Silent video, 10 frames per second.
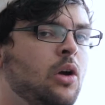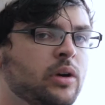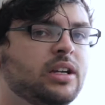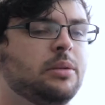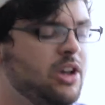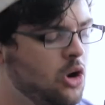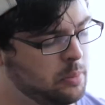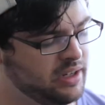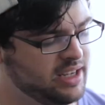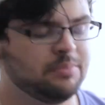we're going to be
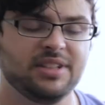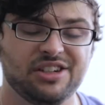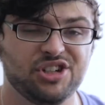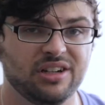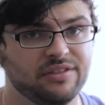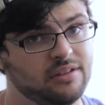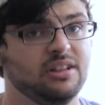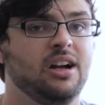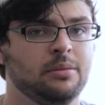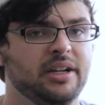opening up that shutter for a
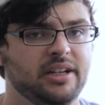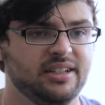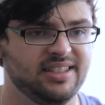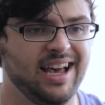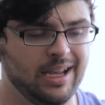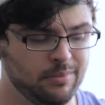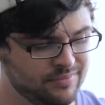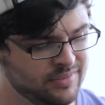long period of time,